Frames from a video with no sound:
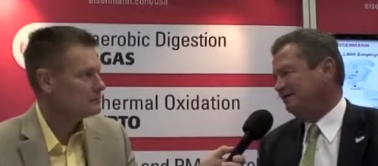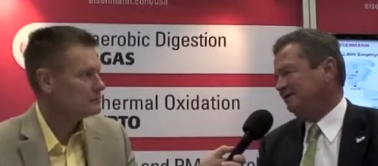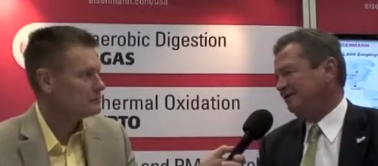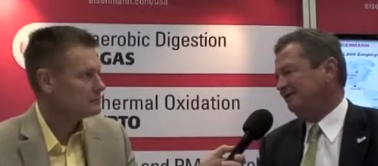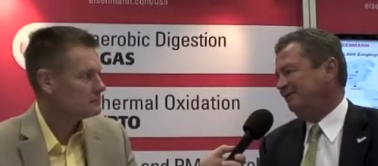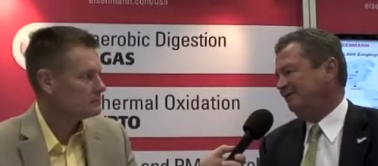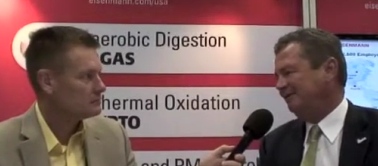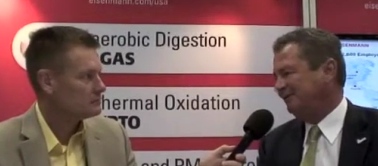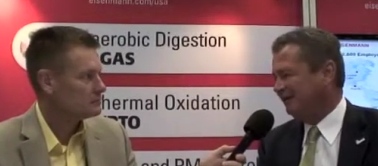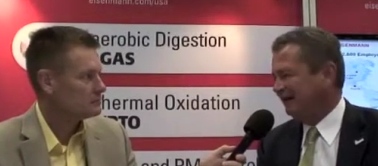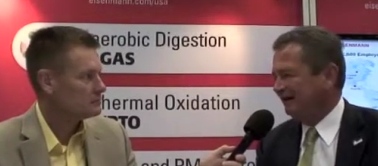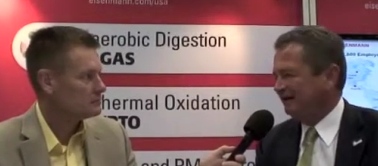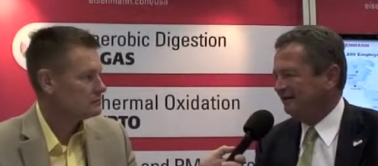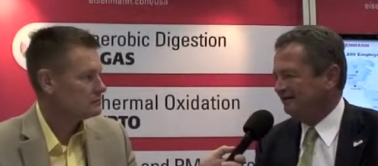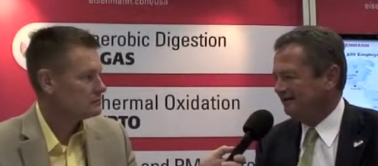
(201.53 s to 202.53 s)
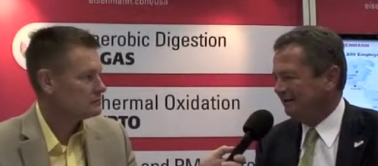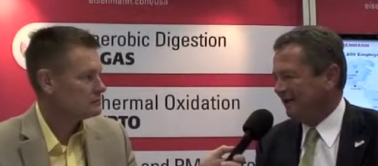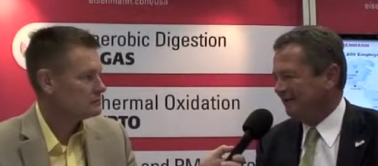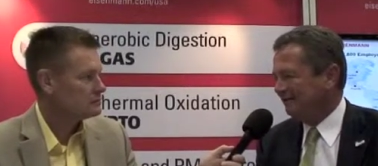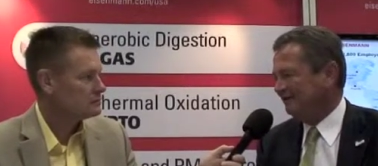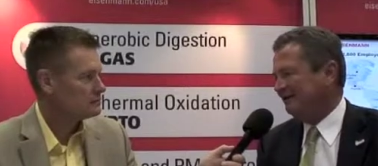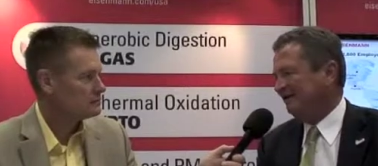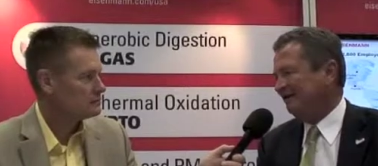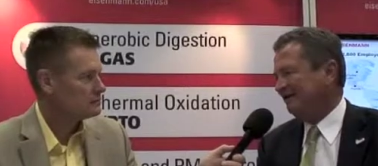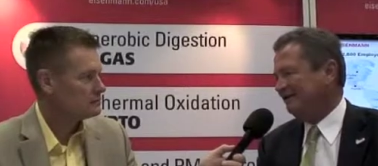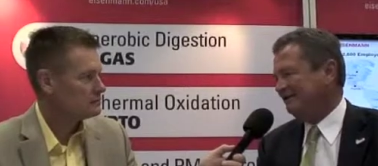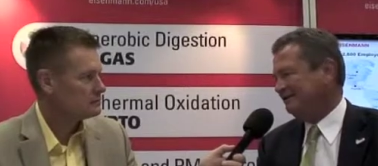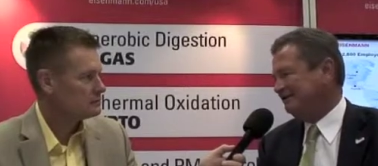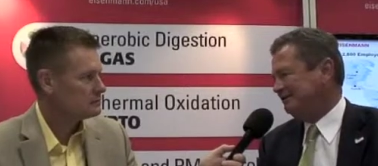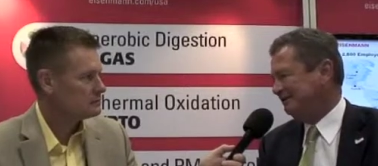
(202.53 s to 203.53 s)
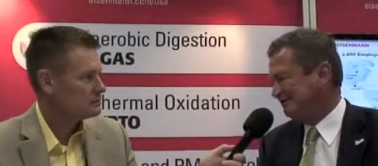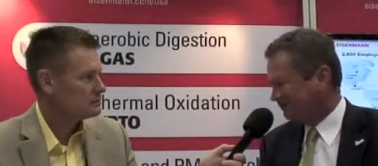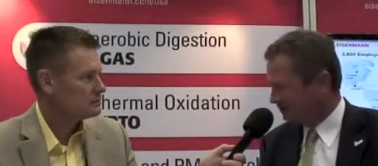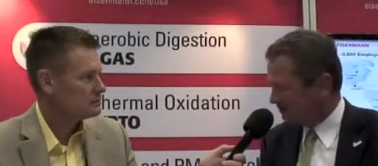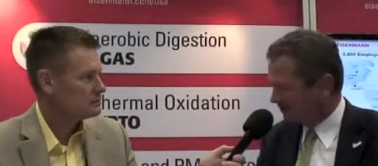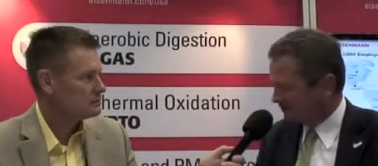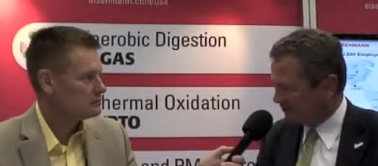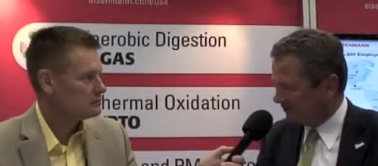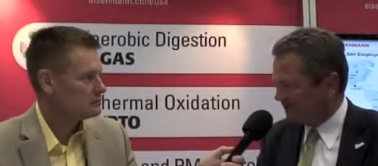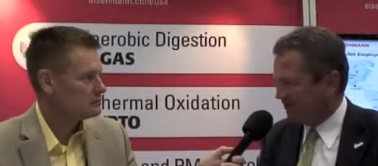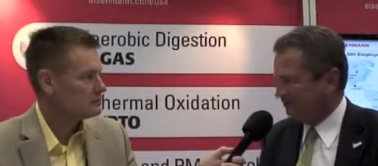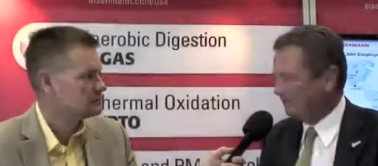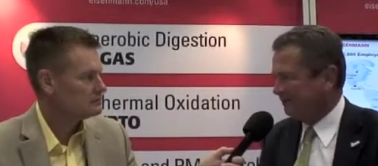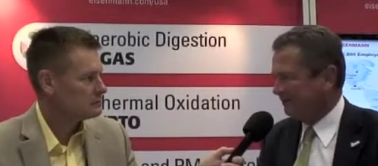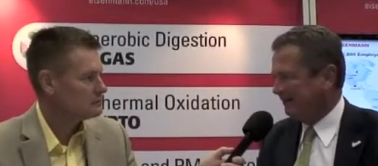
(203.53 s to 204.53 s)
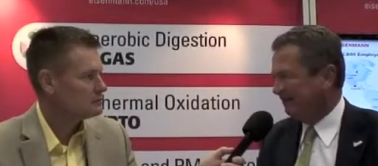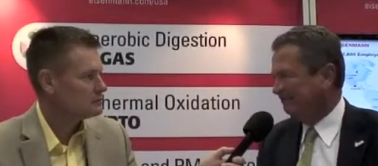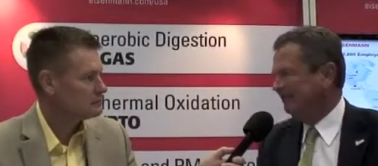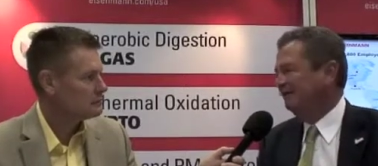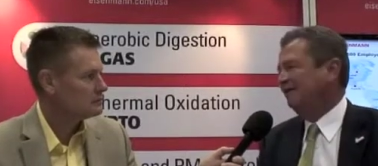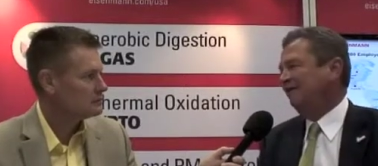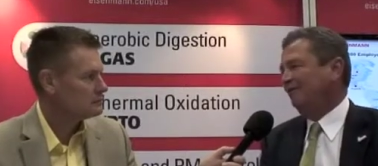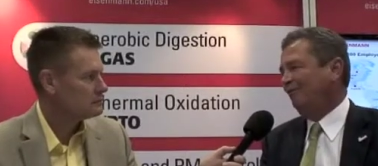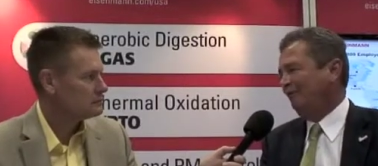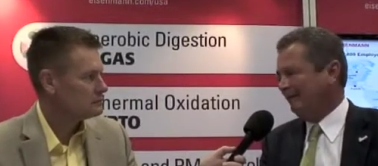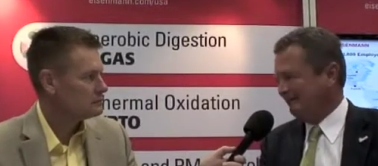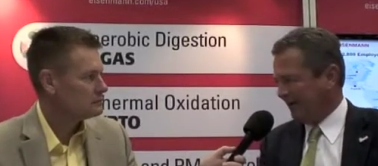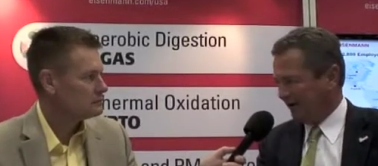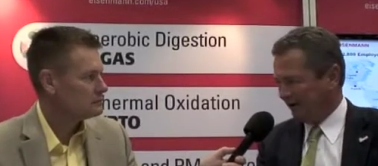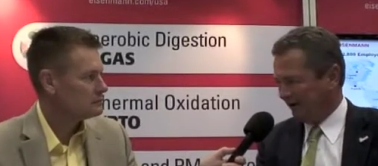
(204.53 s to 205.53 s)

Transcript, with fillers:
Speaker 1: You know, all right, if the ethanol industry, if we're going to reform them, what about